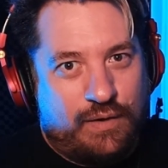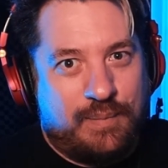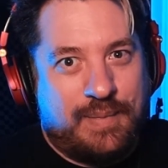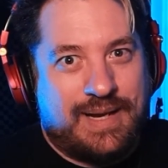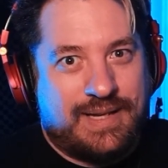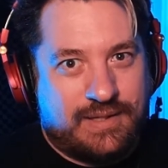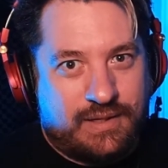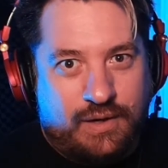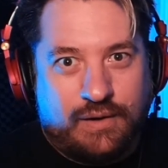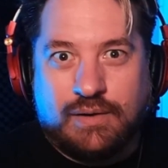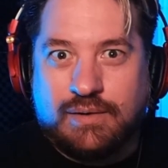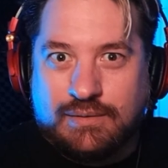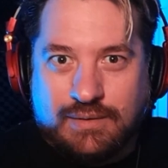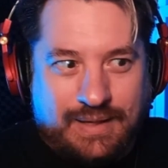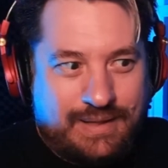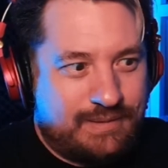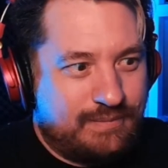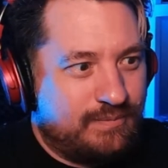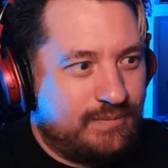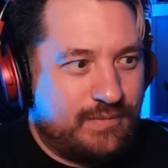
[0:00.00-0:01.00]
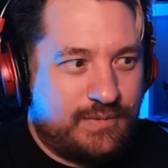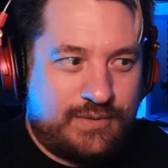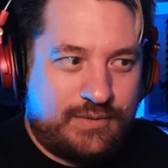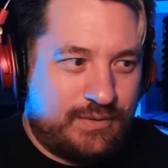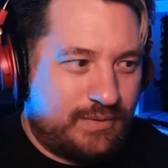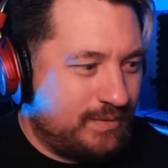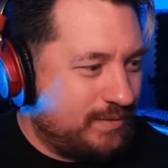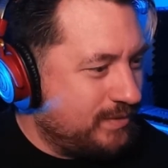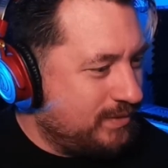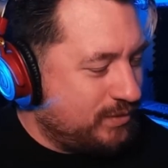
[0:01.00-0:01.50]
a mezzo. Like,
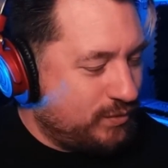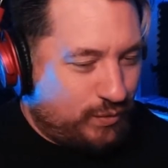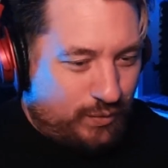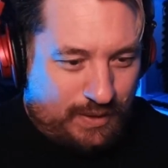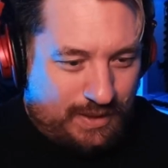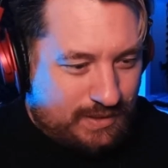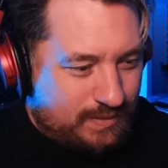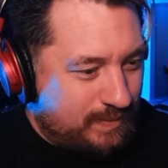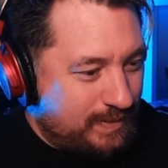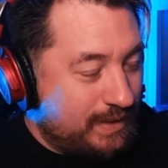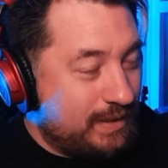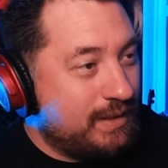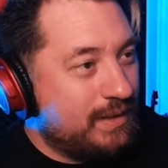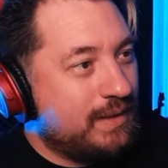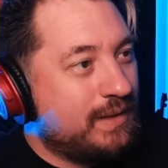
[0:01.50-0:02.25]
trust me.